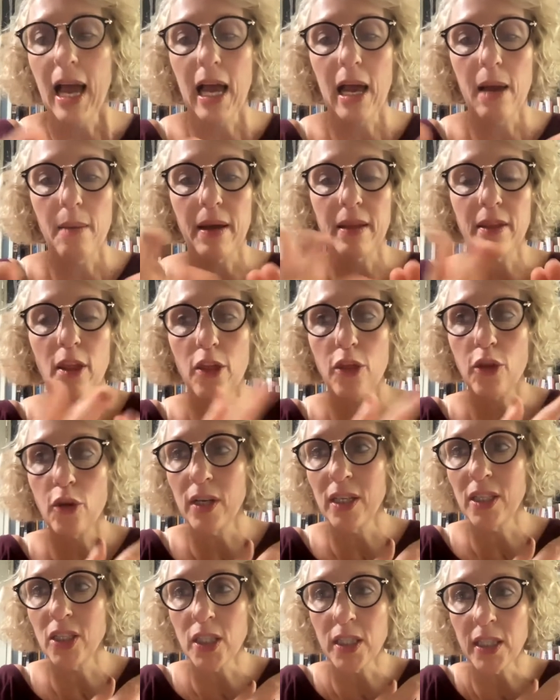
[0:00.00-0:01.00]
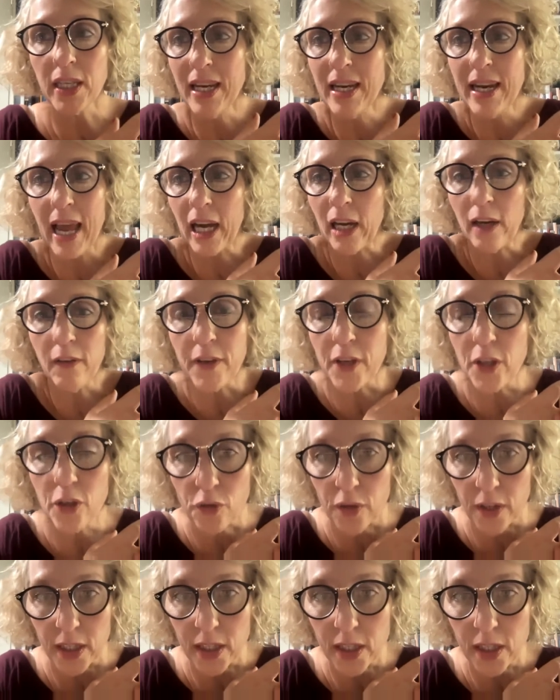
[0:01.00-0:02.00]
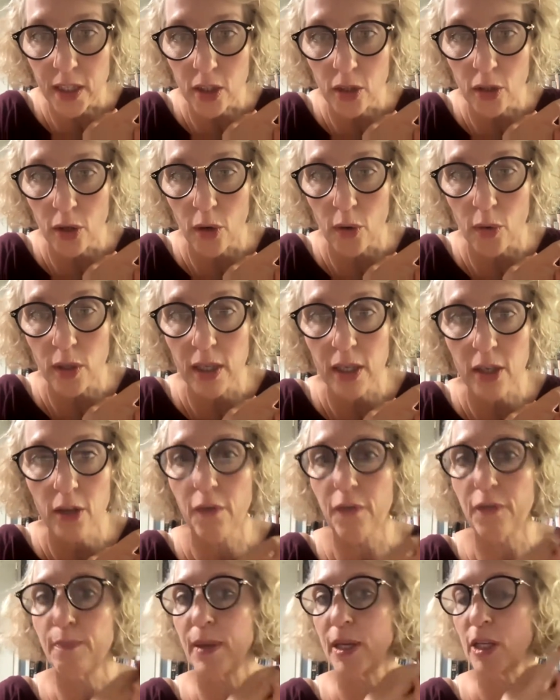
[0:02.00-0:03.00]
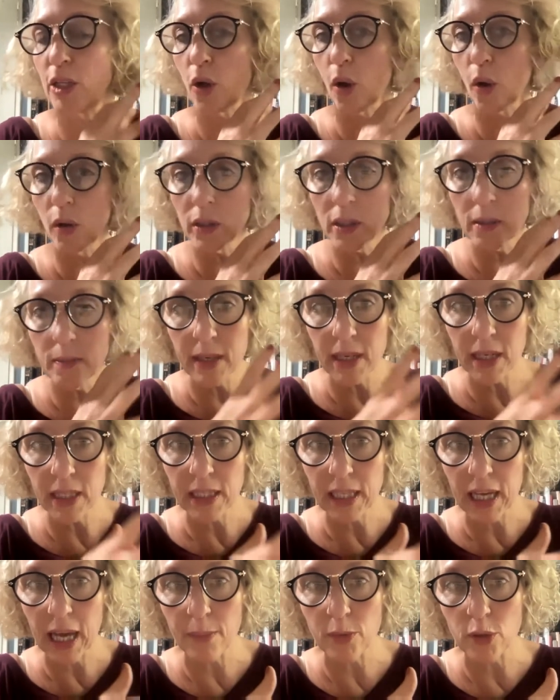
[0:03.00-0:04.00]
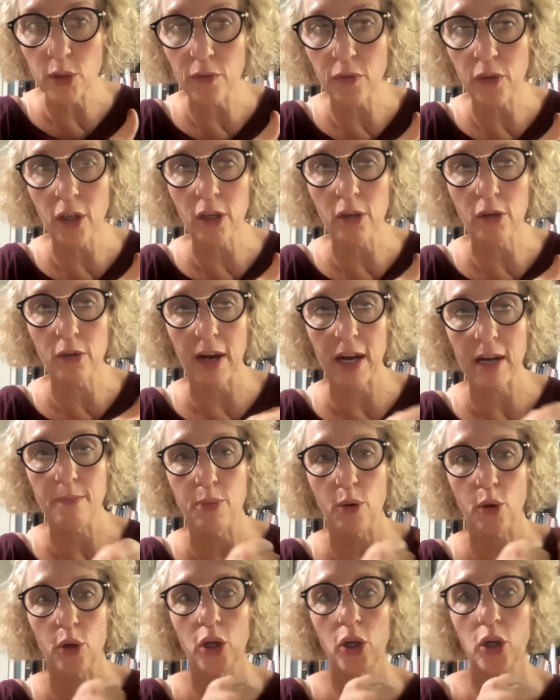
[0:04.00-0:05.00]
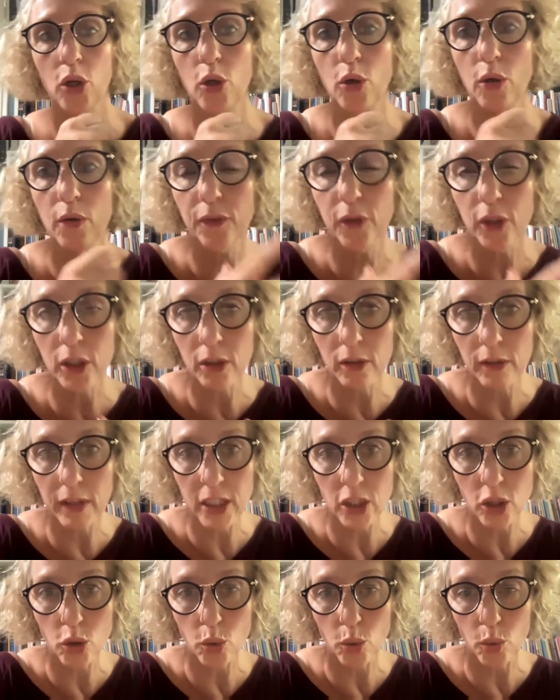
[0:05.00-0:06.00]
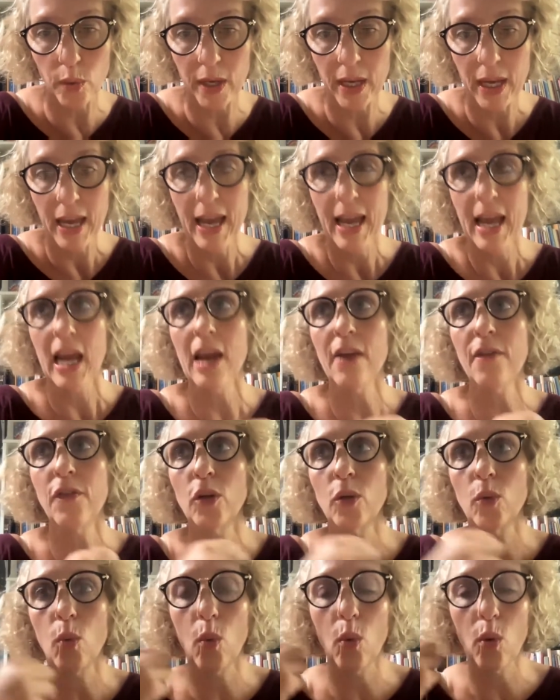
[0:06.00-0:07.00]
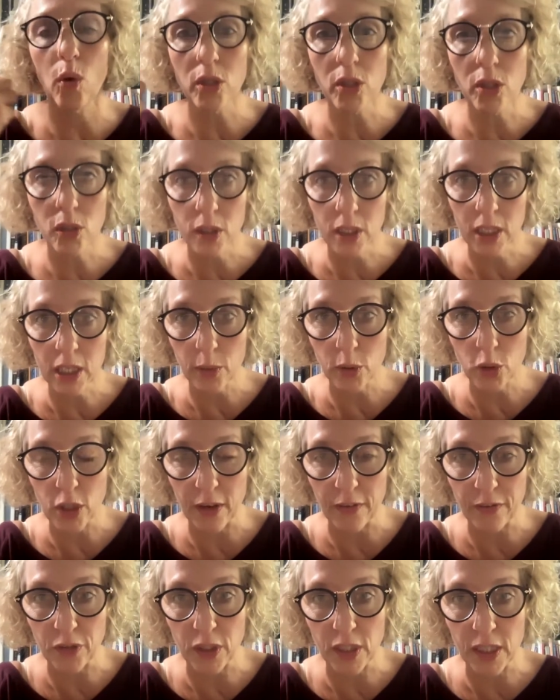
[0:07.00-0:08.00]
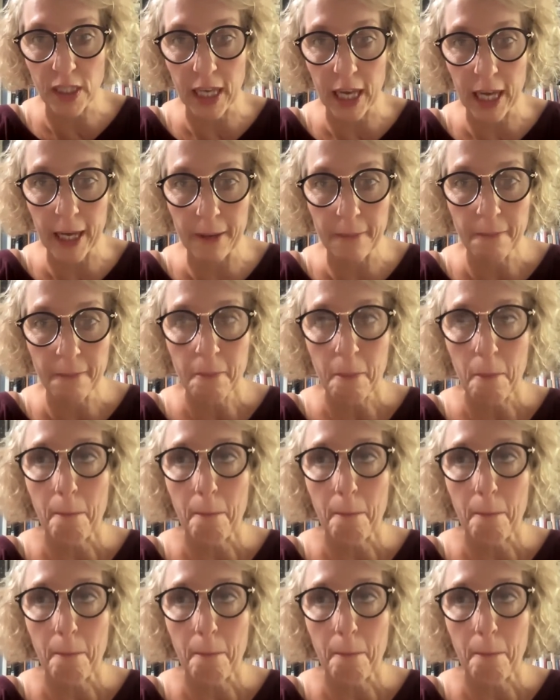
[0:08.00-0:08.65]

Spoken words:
And the third is just a lack of interest. You know, you've been told a million times, you've got a great book, you've got a great story. Everyone wants to hear what you have to say,